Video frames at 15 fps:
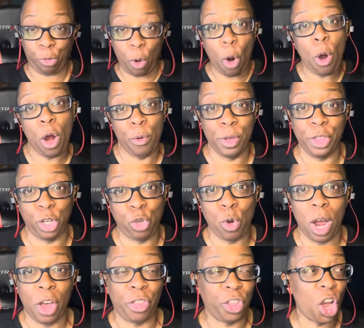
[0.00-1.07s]
throw her in the
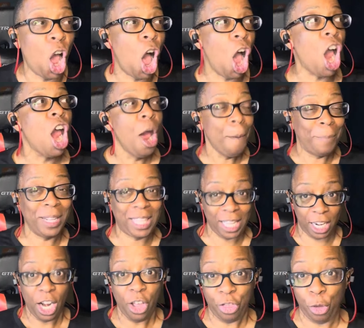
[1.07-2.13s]
trunk of the car, but
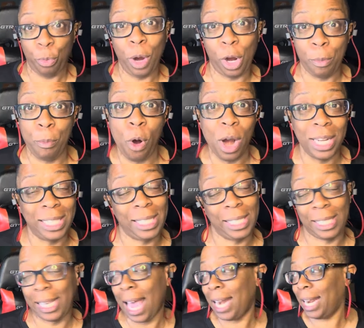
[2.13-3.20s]
then the rigor mortis had
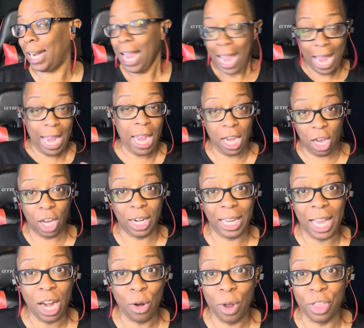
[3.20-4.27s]
set in, and he couldn't
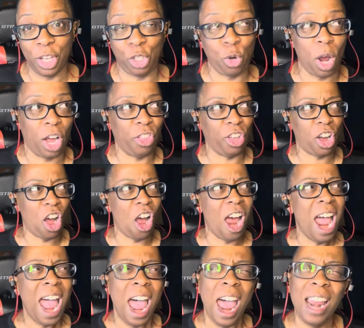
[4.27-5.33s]
get her in the trunk of the car
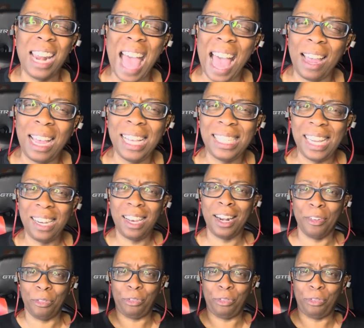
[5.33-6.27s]
because he couldn't